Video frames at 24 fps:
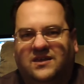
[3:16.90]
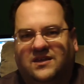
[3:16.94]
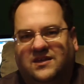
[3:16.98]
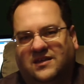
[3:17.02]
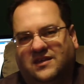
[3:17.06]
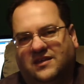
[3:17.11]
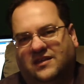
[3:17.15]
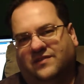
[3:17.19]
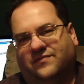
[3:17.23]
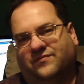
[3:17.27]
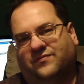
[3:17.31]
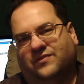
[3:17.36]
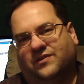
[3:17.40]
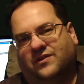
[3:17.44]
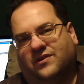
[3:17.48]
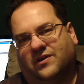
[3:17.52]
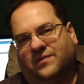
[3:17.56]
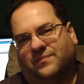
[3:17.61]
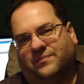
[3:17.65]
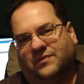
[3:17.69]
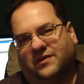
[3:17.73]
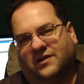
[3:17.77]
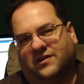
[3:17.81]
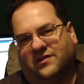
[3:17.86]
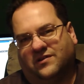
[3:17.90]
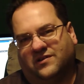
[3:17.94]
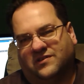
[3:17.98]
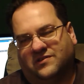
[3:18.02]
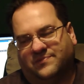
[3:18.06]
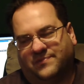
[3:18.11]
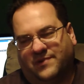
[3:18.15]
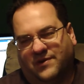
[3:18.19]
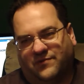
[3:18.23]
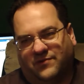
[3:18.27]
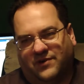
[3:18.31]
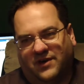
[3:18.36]
it flare up later because
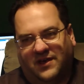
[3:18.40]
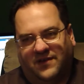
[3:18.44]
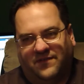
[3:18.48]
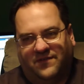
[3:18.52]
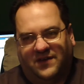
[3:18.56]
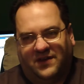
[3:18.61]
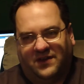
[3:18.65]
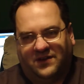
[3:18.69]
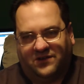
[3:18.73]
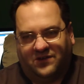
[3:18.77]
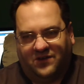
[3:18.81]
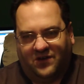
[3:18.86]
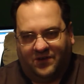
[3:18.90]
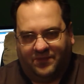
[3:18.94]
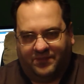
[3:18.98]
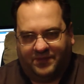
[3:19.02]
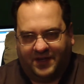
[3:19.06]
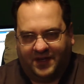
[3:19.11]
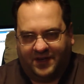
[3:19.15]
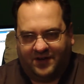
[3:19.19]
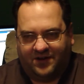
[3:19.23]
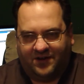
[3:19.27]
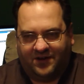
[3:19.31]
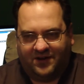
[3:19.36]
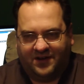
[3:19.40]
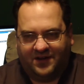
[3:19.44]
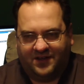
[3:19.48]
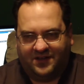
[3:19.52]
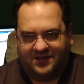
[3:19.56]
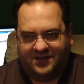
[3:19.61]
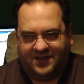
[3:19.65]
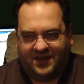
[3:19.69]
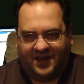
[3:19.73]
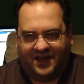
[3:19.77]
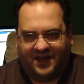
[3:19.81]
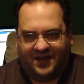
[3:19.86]
my wife had a gallbladder
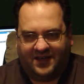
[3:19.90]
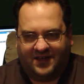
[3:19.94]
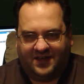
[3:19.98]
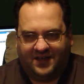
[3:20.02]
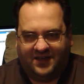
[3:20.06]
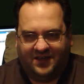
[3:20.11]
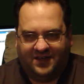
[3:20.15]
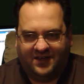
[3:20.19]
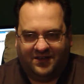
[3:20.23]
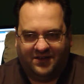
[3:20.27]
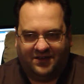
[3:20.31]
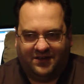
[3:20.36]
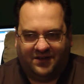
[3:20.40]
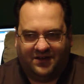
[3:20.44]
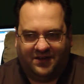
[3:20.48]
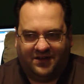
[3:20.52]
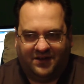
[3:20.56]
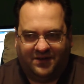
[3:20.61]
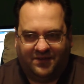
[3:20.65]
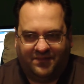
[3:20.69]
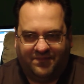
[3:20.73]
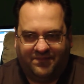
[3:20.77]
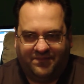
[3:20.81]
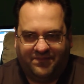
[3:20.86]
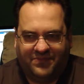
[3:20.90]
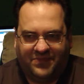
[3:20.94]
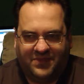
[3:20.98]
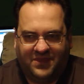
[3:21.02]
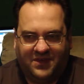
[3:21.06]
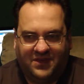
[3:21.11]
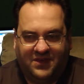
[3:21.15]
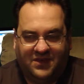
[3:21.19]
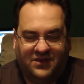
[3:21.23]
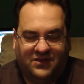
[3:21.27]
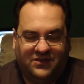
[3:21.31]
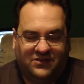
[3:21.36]
attack um,
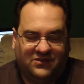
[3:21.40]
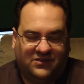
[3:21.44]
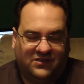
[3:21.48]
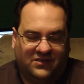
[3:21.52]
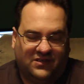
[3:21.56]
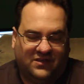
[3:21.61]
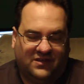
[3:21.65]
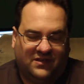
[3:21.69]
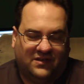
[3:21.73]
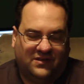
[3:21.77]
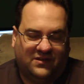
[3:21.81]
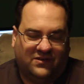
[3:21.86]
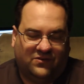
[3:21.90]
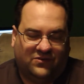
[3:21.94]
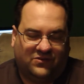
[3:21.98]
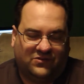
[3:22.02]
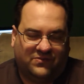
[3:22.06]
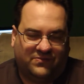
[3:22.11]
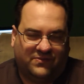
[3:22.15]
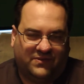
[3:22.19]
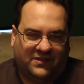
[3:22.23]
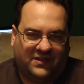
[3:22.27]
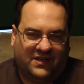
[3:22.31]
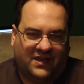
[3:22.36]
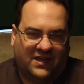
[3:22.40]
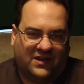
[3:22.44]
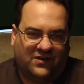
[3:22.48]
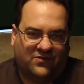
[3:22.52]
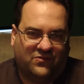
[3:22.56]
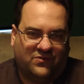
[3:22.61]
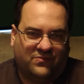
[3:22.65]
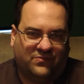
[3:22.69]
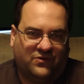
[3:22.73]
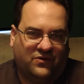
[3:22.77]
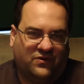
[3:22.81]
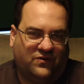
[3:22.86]
she ultimately had it
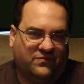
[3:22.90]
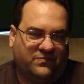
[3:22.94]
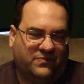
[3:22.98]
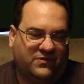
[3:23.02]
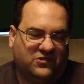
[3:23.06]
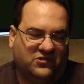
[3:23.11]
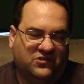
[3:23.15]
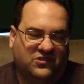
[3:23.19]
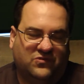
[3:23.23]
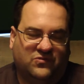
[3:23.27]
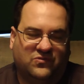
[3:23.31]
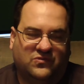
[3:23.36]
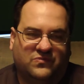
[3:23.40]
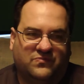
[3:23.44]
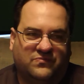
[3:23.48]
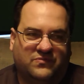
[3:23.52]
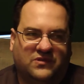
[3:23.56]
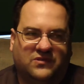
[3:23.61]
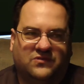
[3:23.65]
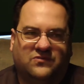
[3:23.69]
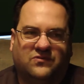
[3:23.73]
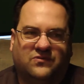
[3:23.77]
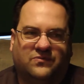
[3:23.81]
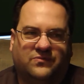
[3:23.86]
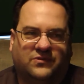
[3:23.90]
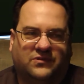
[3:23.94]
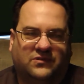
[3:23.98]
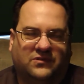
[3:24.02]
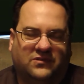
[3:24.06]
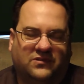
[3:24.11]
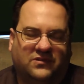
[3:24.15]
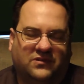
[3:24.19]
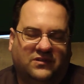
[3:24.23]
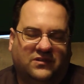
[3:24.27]
removed but she was miserable